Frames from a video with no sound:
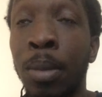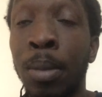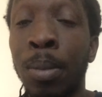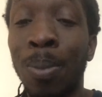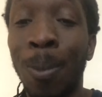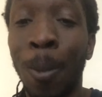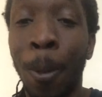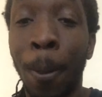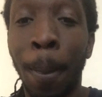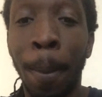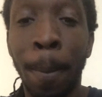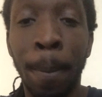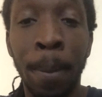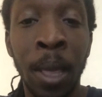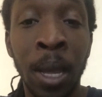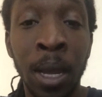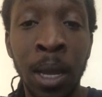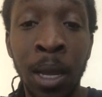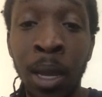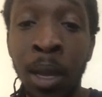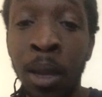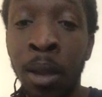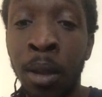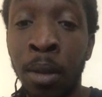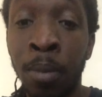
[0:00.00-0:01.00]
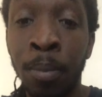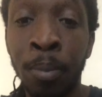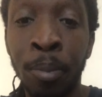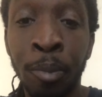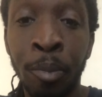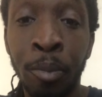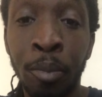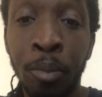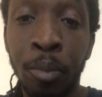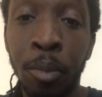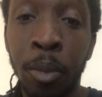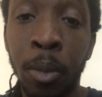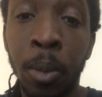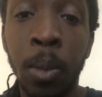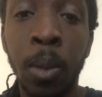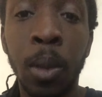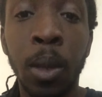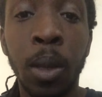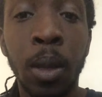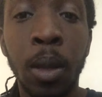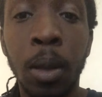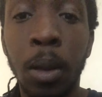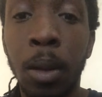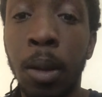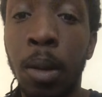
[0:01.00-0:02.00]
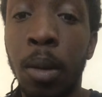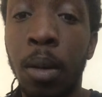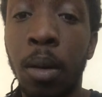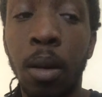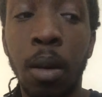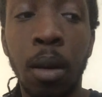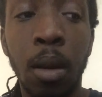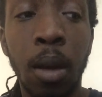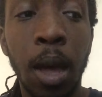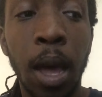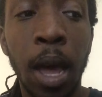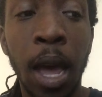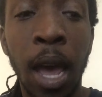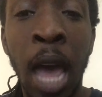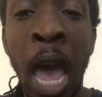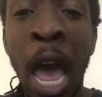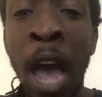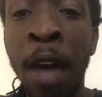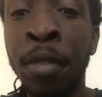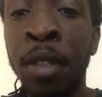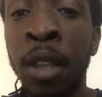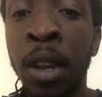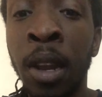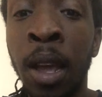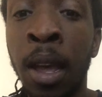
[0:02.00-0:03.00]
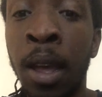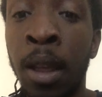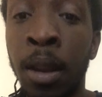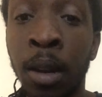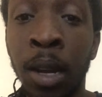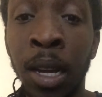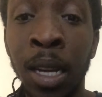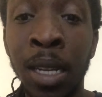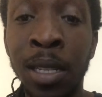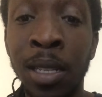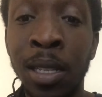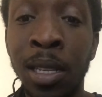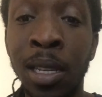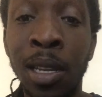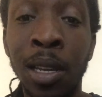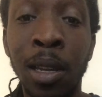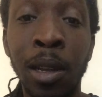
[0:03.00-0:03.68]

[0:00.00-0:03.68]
again, after that, like I said,